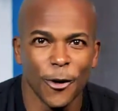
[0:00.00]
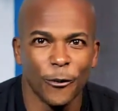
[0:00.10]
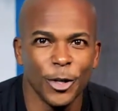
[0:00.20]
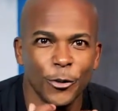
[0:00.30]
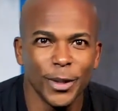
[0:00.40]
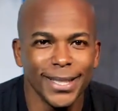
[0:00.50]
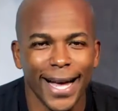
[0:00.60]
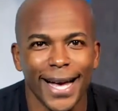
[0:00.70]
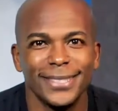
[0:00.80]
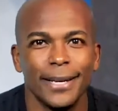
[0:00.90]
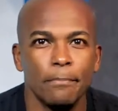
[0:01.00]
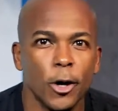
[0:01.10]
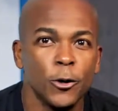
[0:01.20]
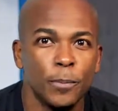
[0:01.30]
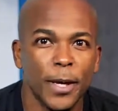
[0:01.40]
when you realized that
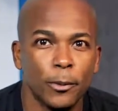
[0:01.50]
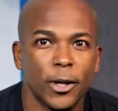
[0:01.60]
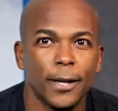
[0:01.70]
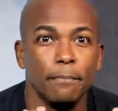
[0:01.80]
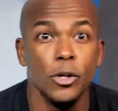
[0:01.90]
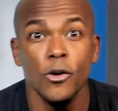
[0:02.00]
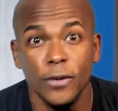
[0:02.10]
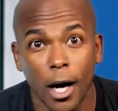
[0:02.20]
most people had moved